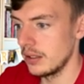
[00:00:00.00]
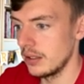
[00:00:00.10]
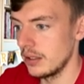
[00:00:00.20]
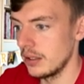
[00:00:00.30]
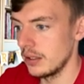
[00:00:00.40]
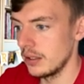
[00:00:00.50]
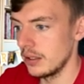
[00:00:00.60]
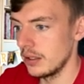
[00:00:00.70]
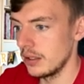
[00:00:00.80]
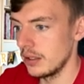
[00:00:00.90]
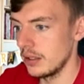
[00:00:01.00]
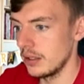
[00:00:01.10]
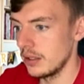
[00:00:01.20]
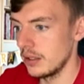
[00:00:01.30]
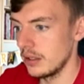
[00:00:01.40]

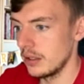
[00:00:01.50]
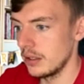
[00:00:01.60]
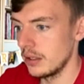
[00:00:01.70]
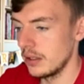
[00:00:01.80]
Nothing is said.